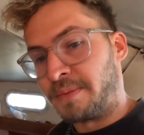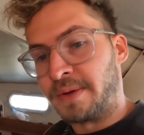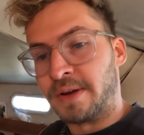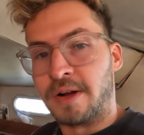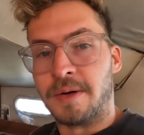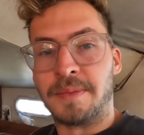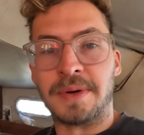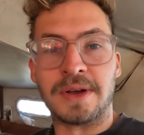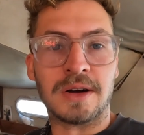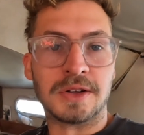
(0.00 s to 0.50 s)
been
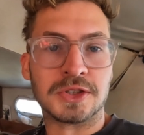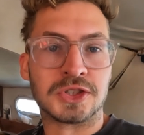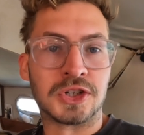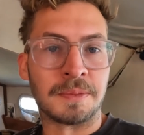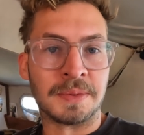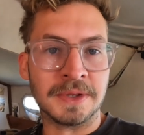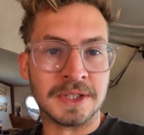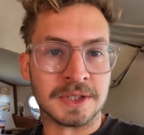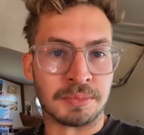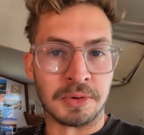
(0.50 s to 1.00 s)
on a big old
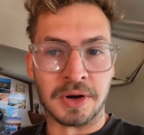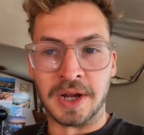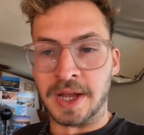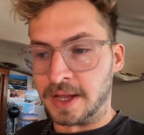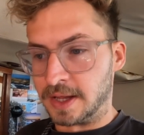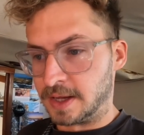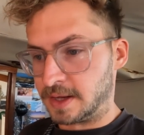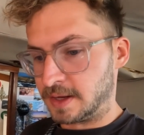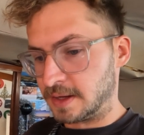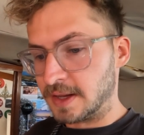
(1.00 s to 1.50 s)
shopping
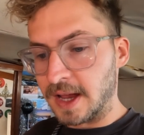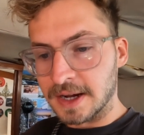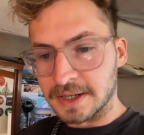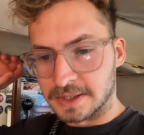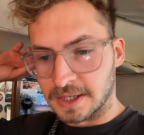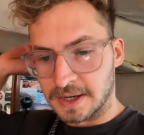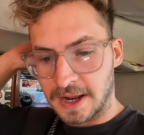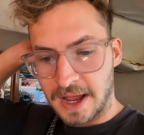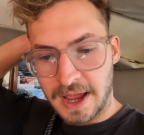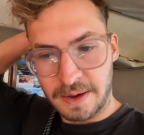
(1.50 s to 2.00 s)
spree.
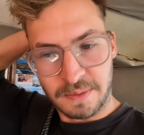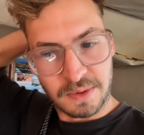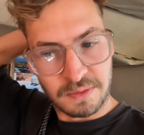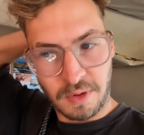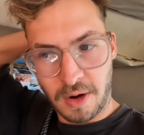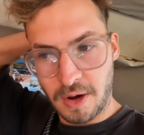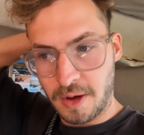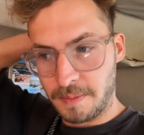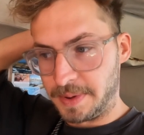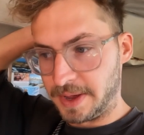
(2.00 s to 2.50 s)
Yesterday we
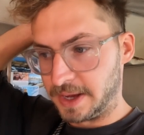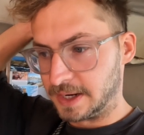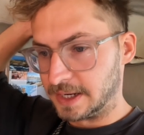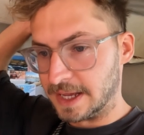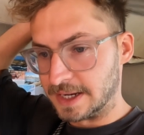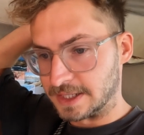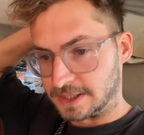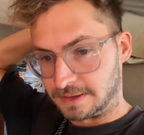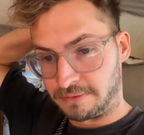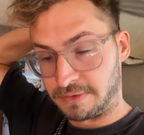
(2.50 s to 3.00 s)
wrote a big
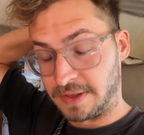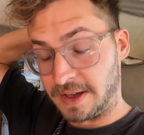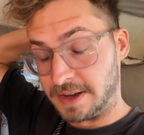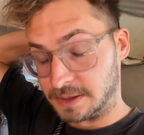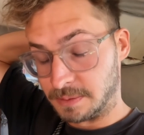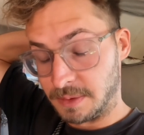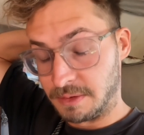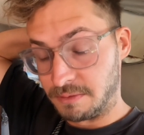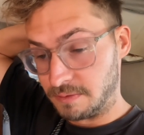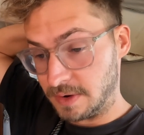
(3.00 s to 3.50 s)
list of
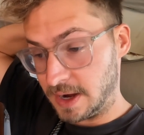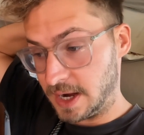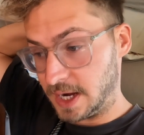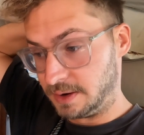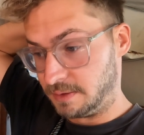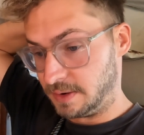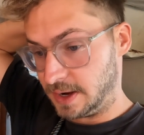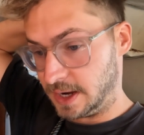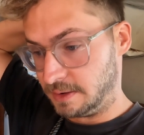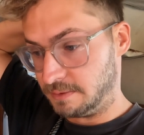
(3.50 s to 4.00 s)
things that we
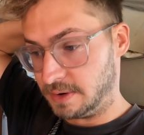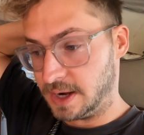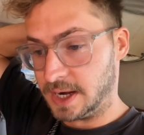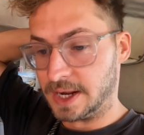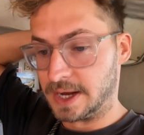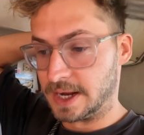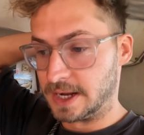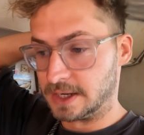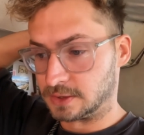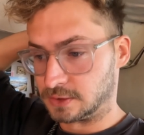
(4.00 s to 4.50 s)

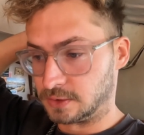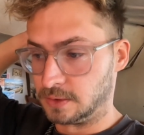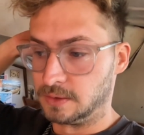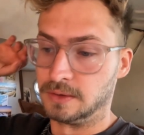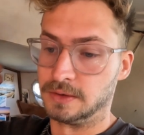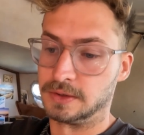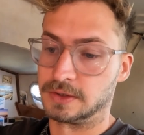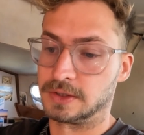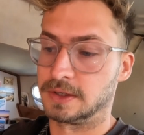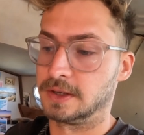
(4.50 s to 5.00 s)
really need to
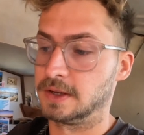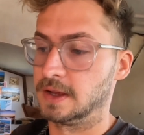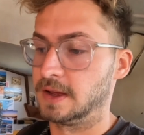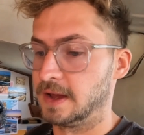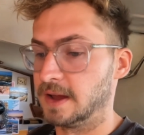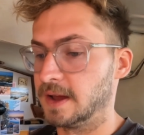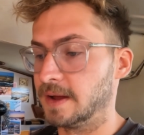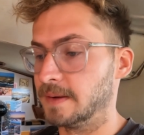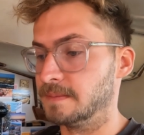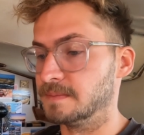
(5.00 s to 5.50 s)
source.
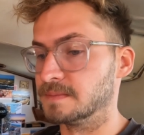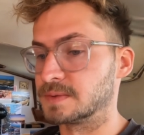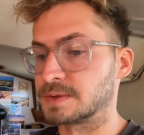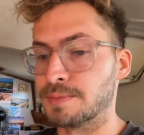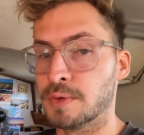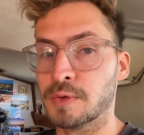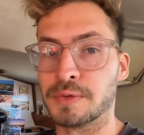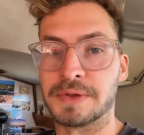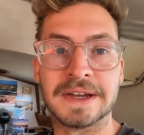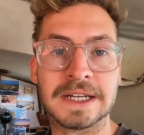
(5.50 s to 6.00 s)

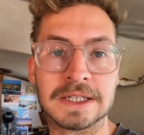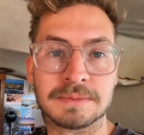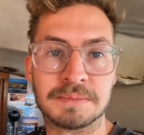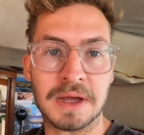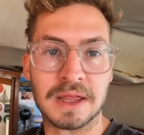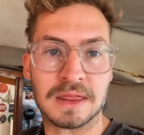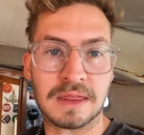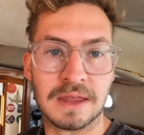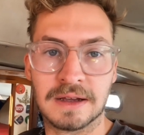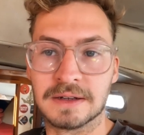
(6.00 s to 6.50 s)
Small things,
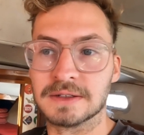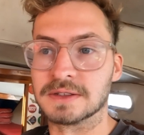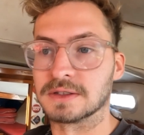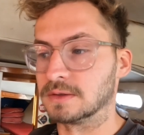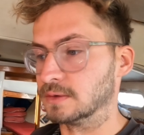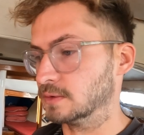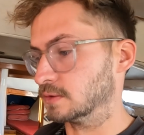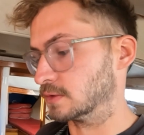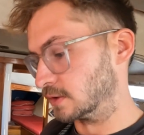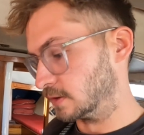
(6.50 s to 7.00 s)
big things,
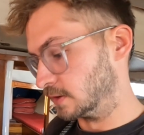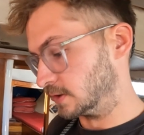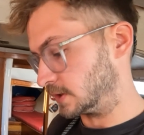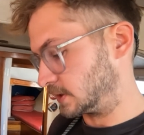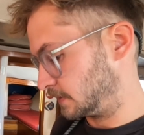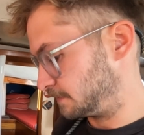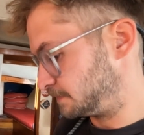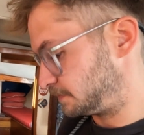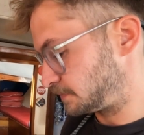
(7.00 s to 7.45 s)
all sorts.